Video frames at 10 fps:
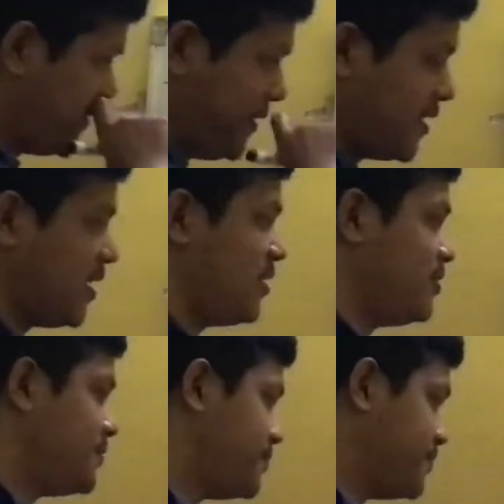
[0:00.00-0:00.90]

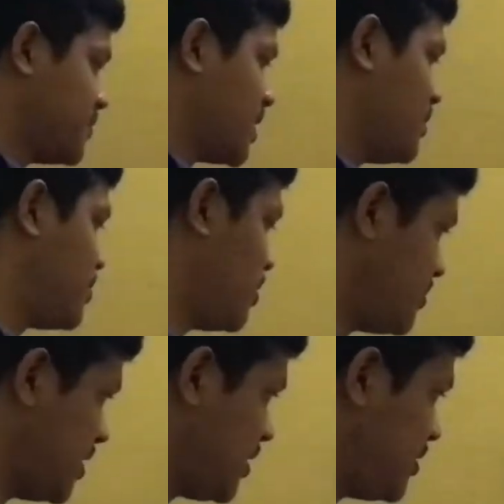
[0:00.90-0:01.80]
Now from
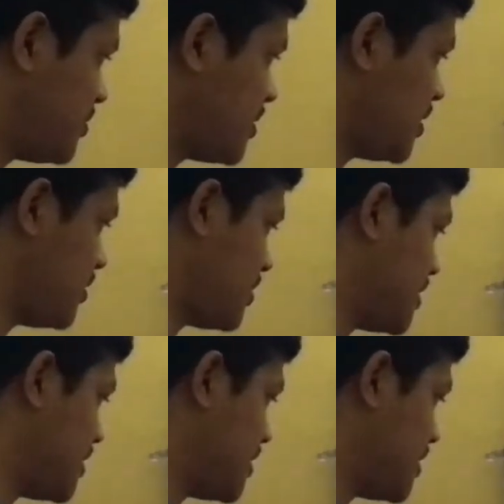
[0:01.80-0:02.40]
here you can